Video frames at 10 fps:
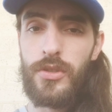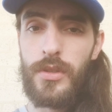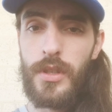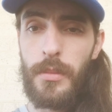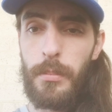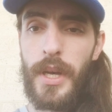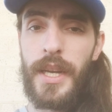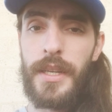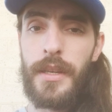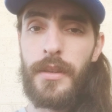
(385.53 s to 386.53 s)

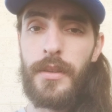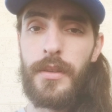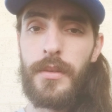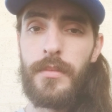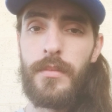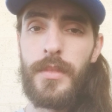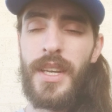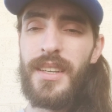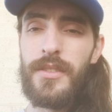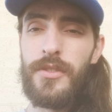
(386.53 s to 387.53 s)
combine it,
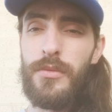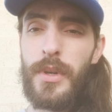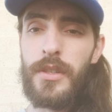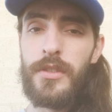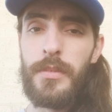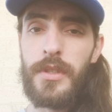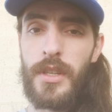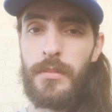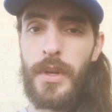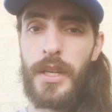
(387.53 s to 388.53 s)
not too much, but
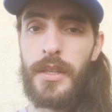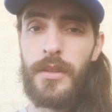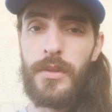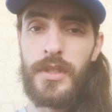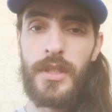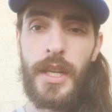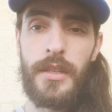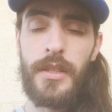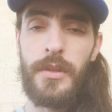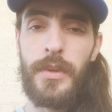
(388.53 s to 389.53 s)
combine it
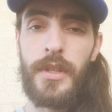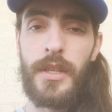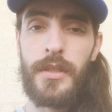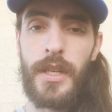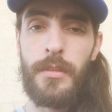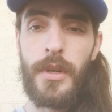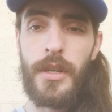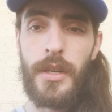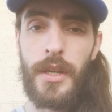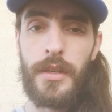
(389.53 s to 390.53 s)
slightly with internet
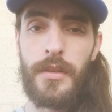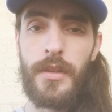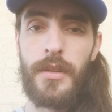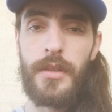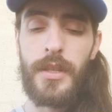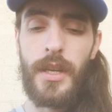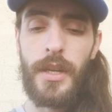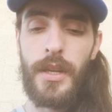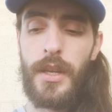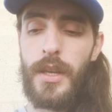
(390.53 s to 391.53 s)
marketing,
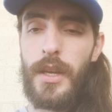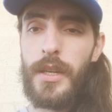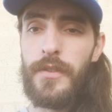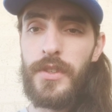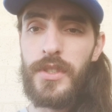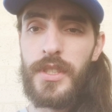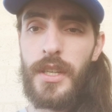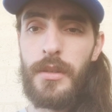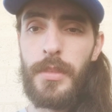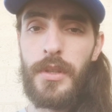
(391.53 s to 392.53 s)
okay? And if you set
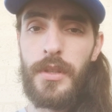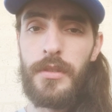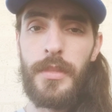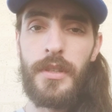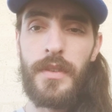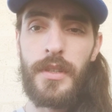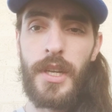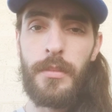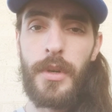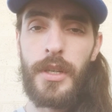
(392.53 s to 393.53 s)
up a little bit of
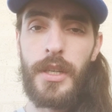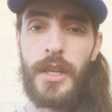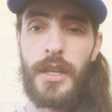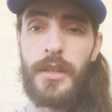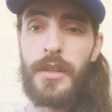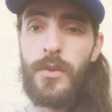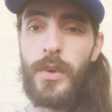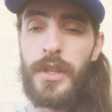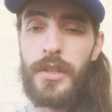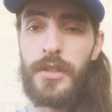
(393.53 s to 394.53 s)
internet marketing
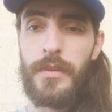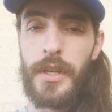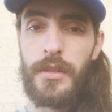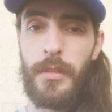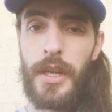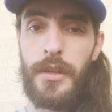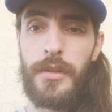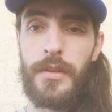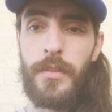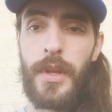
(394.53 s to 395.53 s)
with your direct mail,